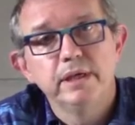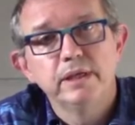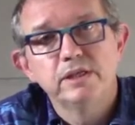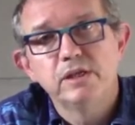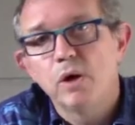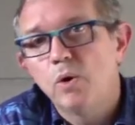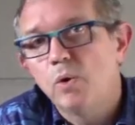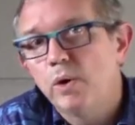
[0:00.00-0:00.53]

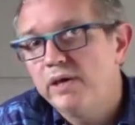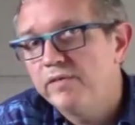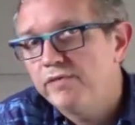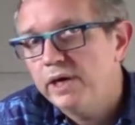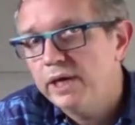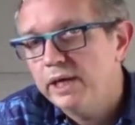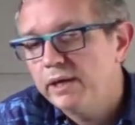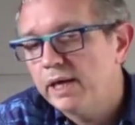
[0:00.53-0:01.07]
So if
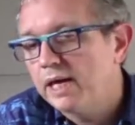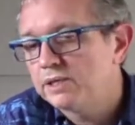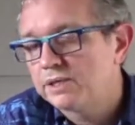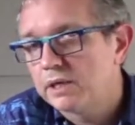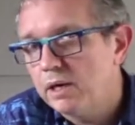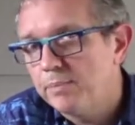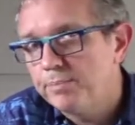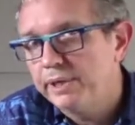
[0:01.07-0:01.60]
I, as a
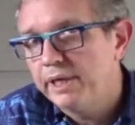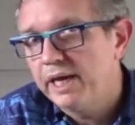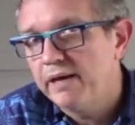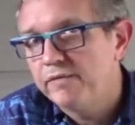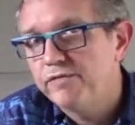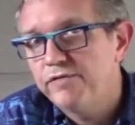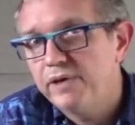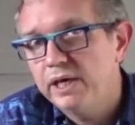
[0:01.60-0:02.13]
company,
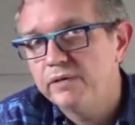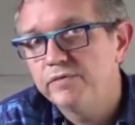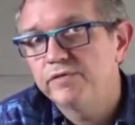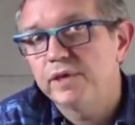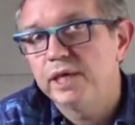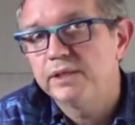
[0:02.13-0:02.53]
have 5